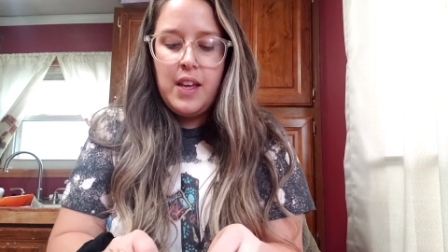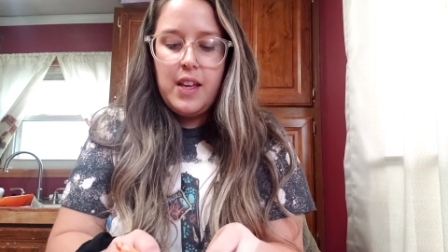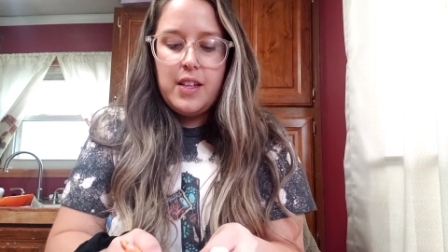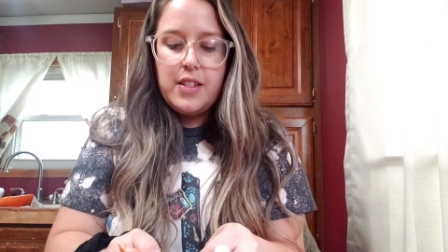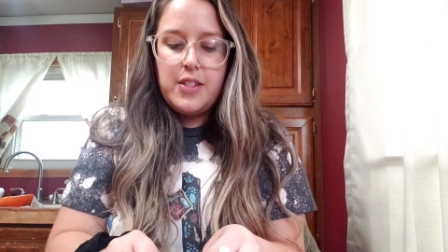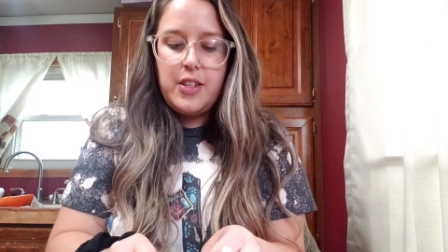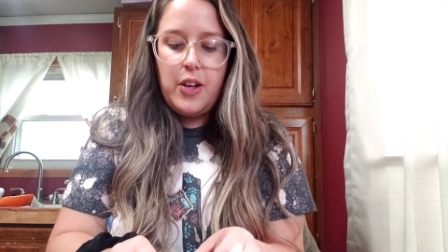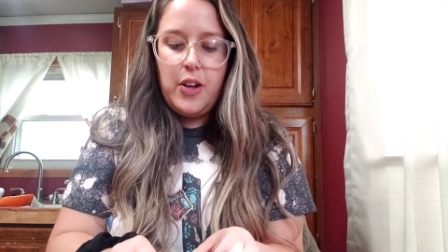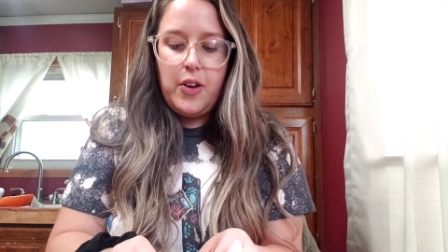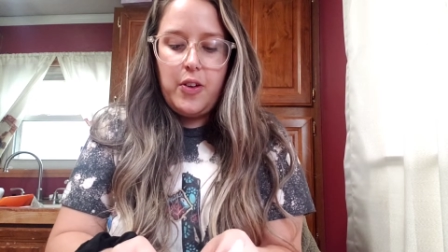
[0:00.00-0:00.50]

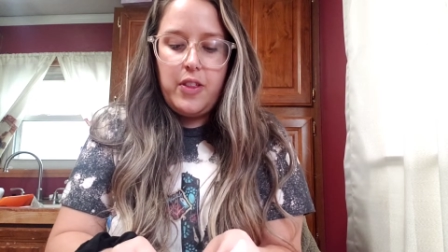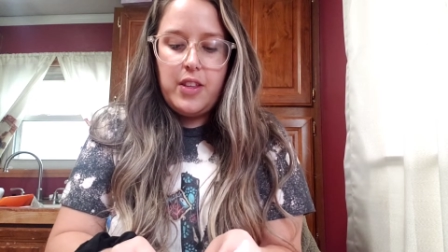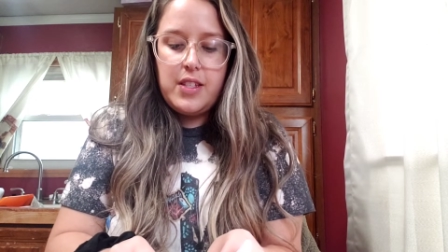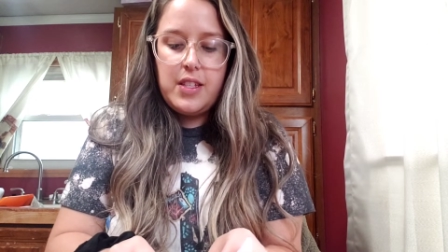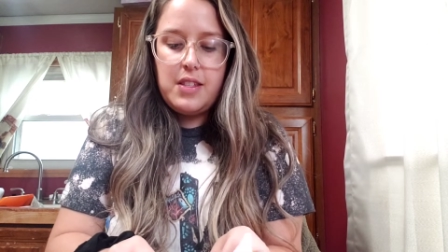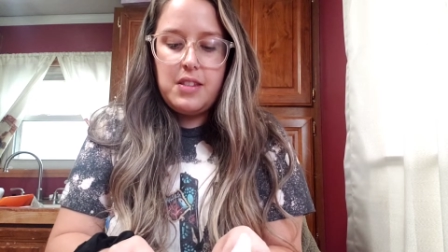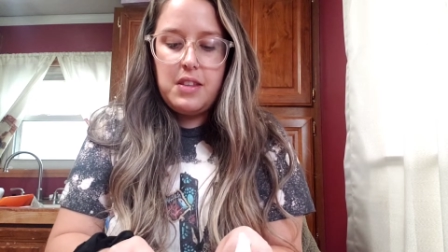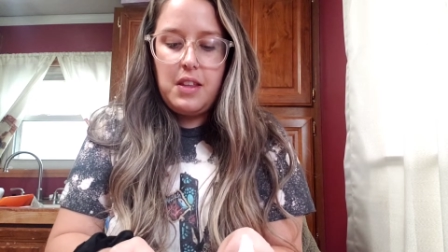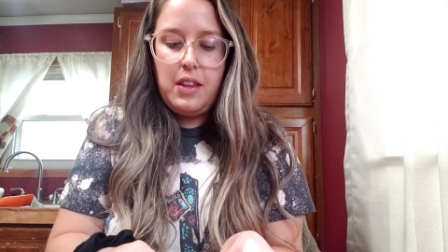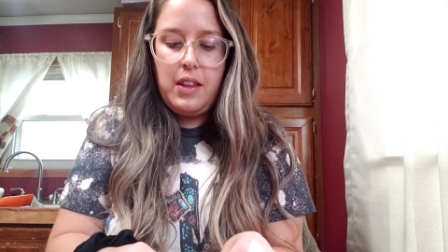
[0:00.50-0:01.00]
So this
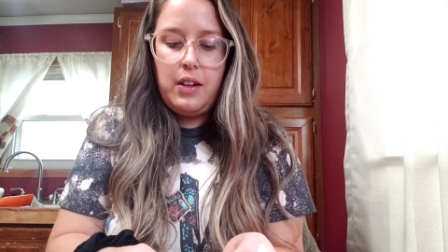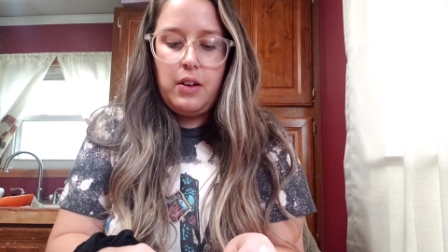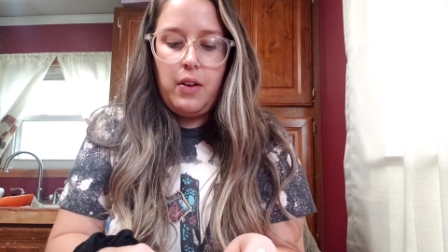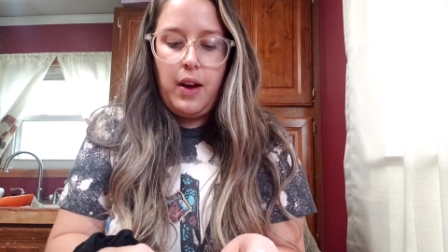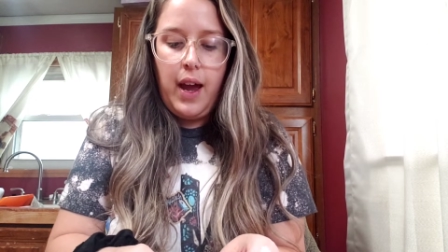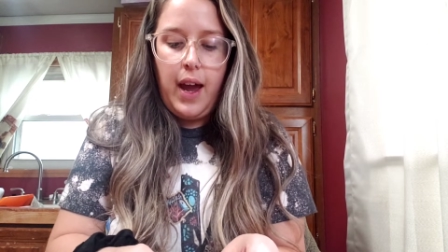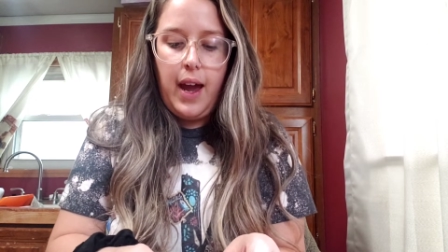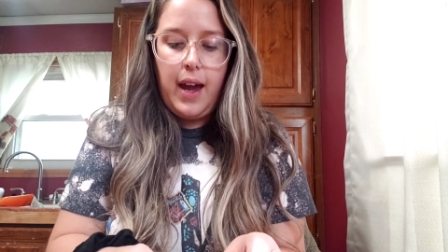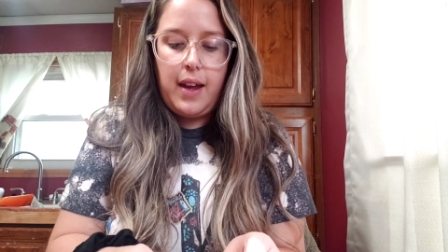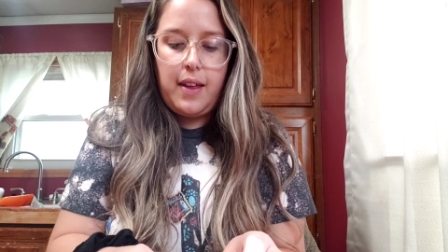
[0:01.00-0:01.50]
is a little
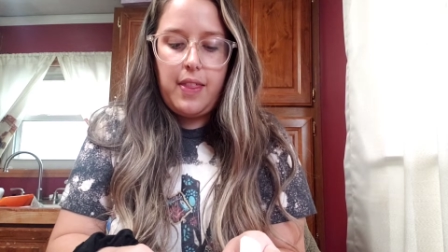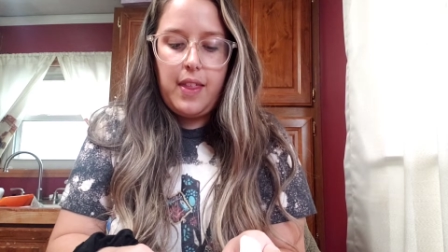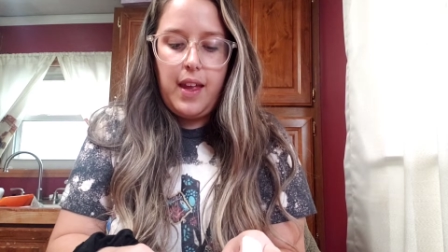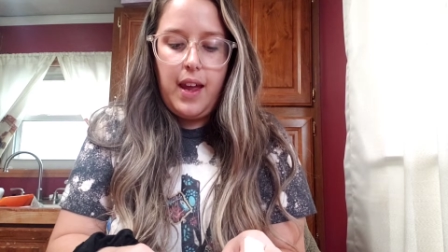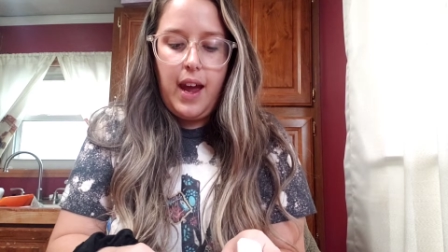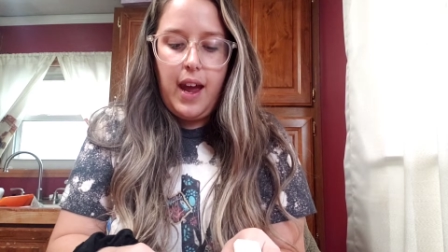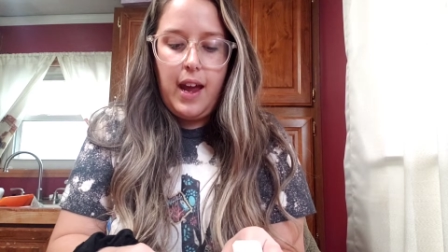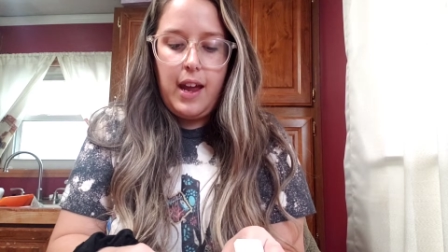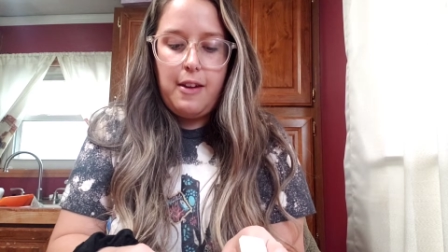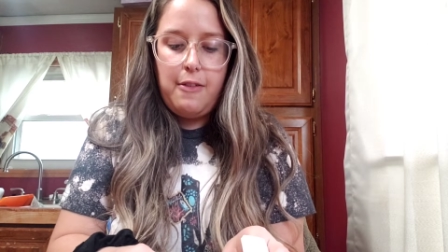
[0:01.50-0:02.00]
hack
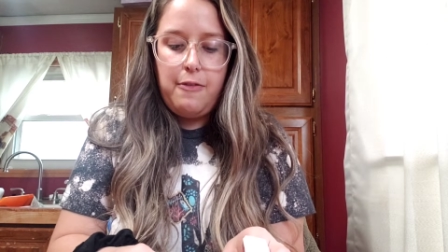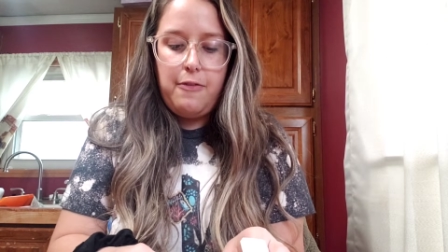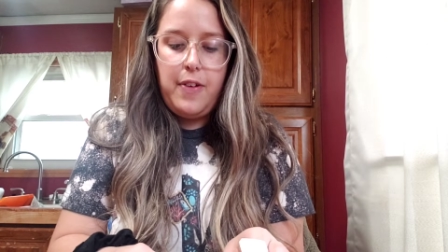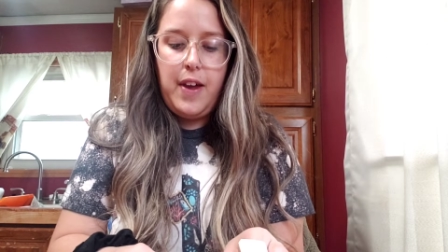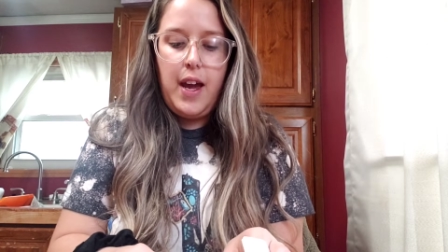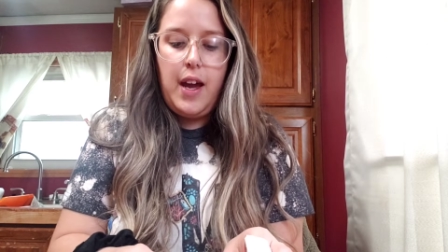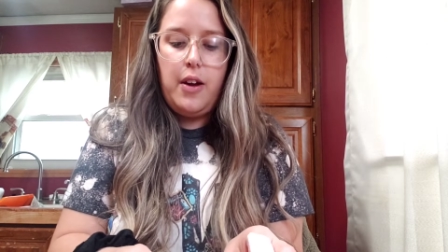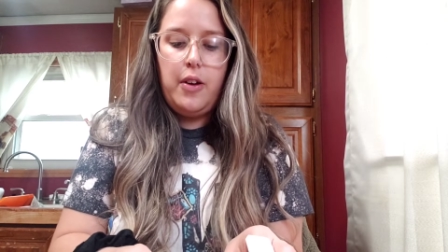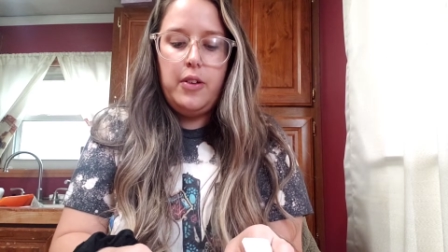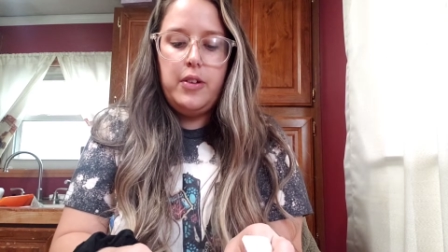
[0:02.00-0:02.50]
that I've
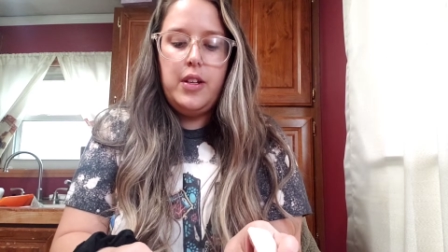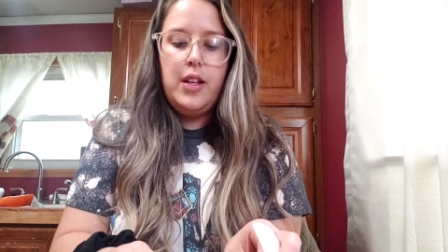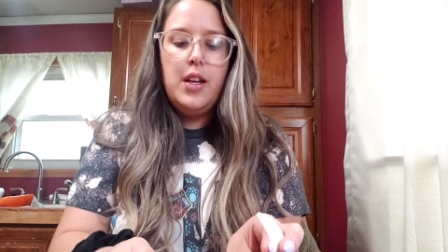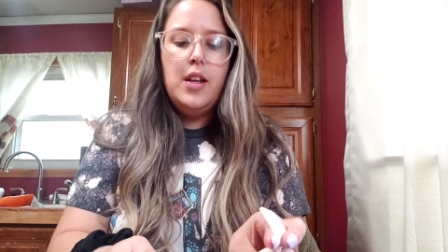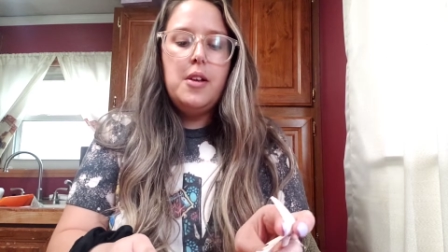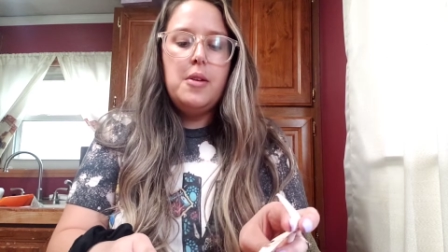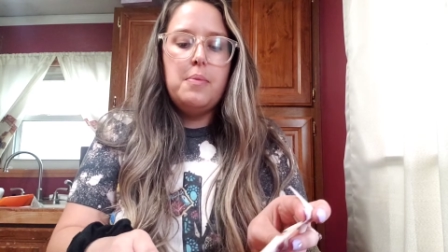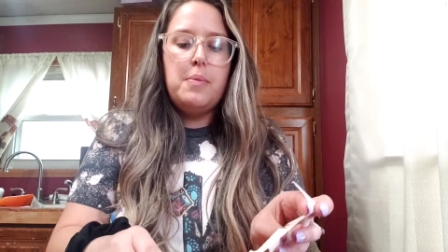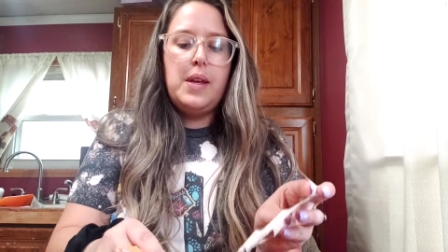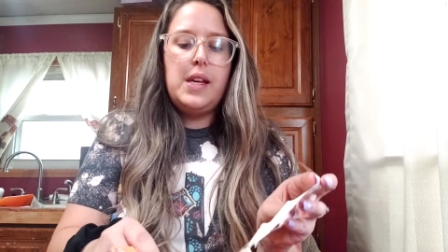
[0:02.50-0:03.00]
found
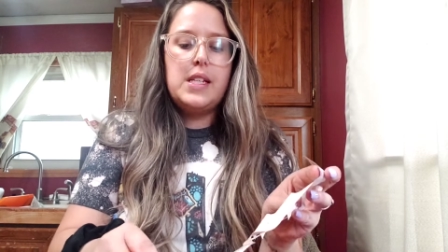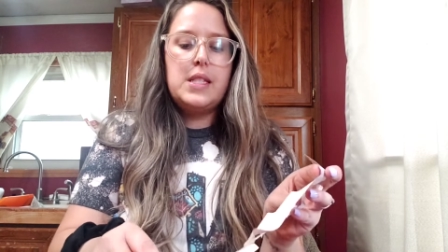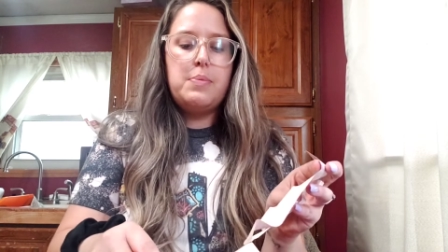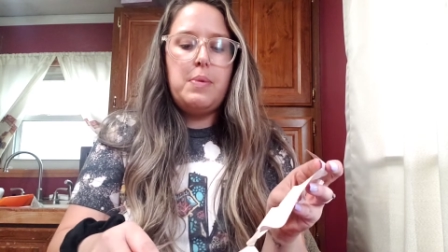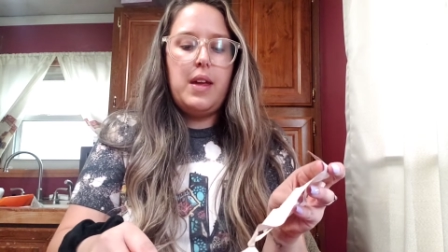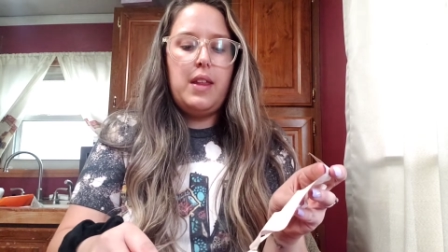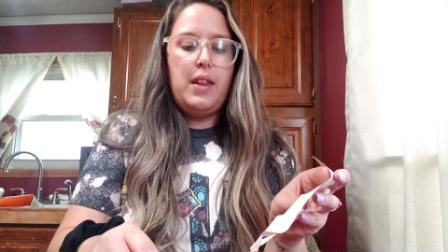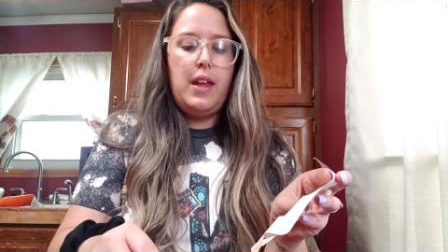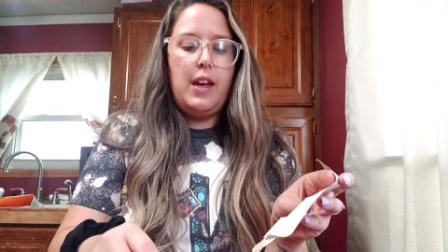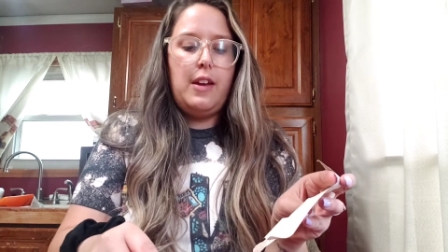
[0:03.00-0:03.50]
makes
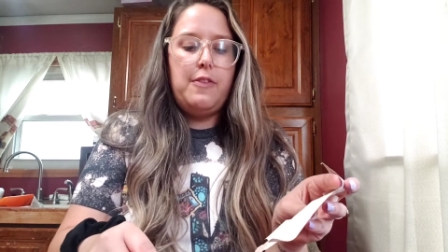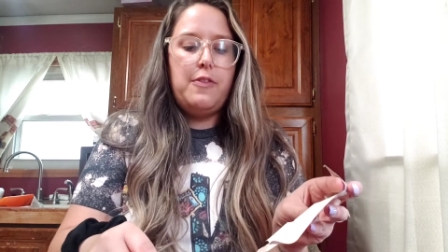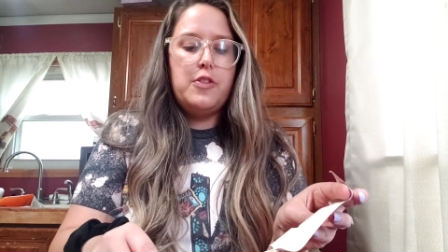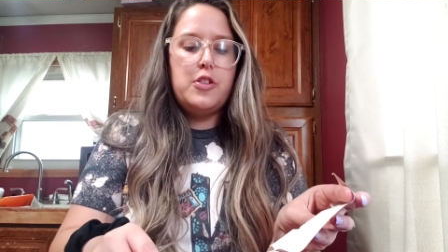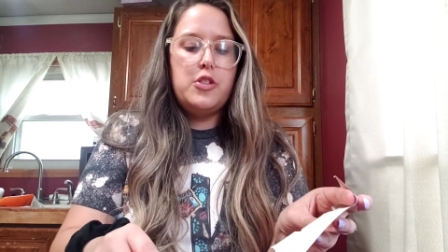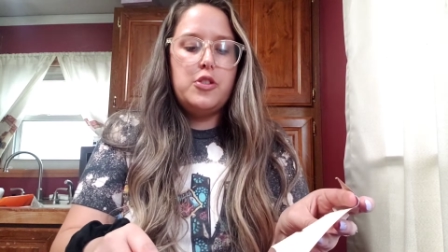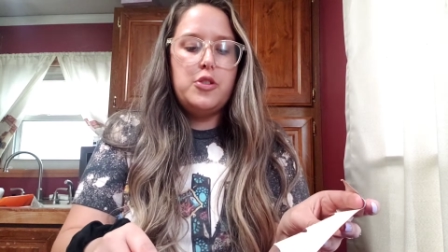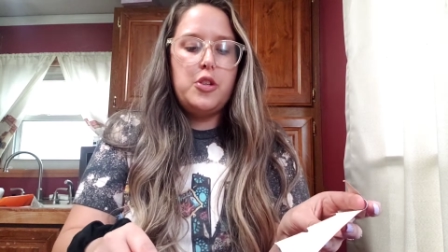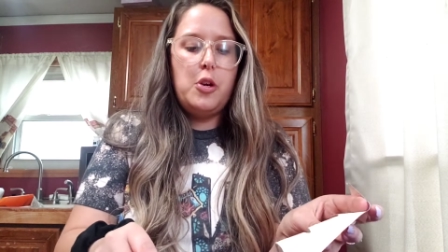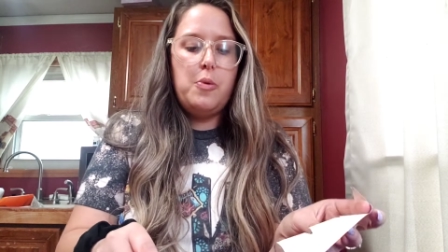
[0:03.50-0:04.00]
my life
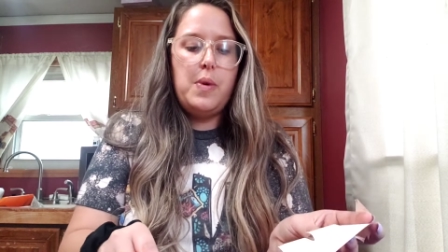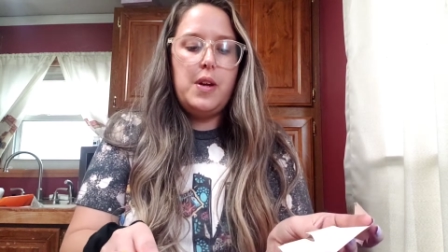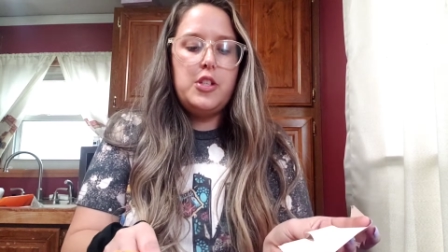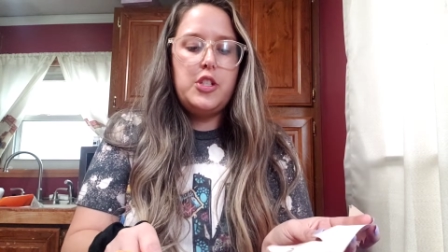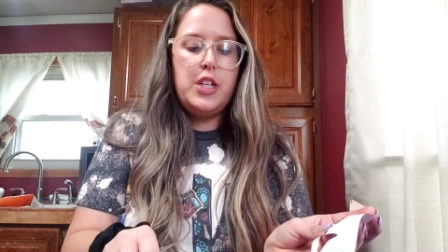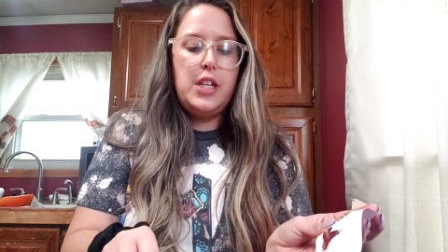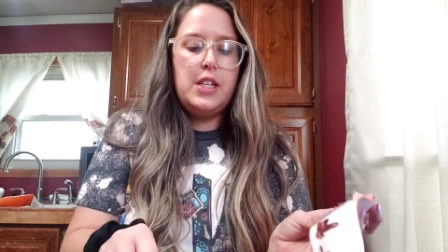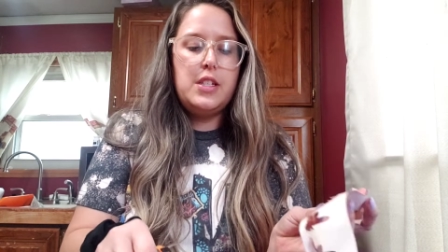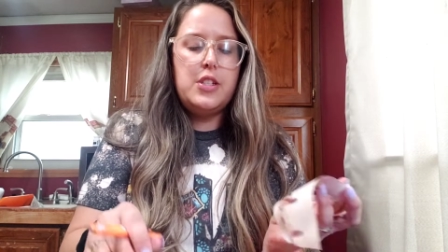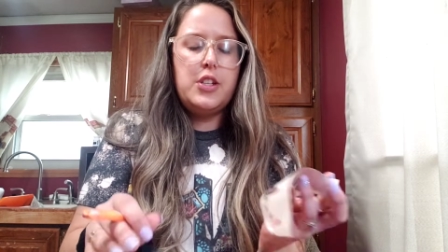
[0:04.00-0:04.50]
so much
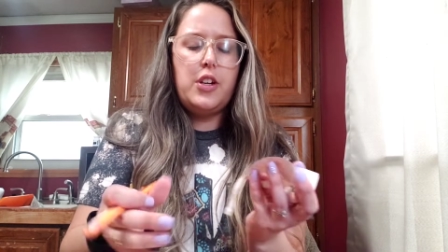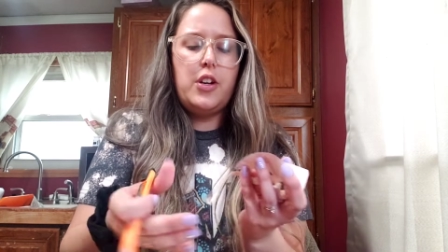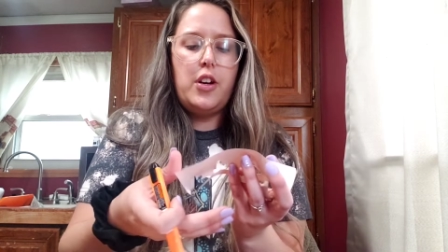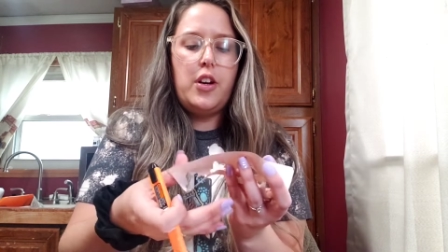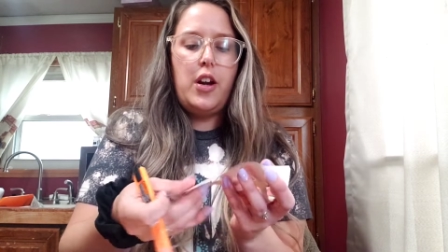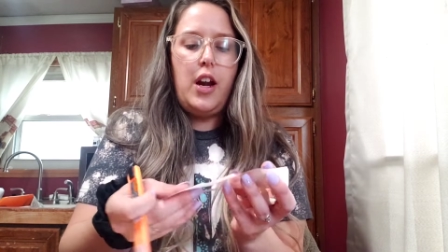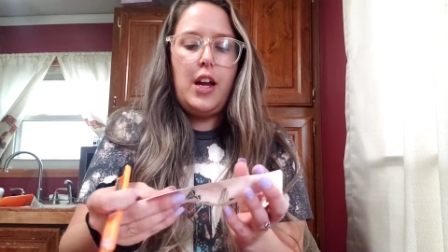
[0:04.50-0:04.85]
easier.